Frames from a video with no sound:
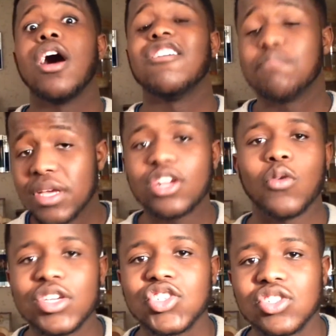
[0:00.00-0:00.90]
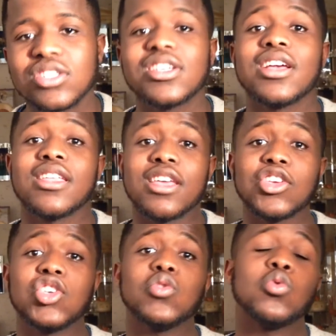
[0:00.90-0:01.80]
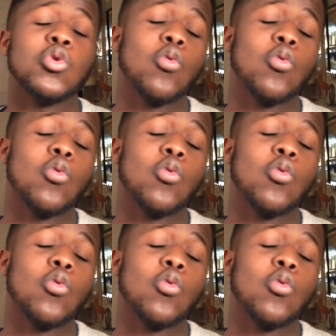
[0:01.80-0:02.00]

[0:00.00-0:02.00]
of Big Questions. Thank you.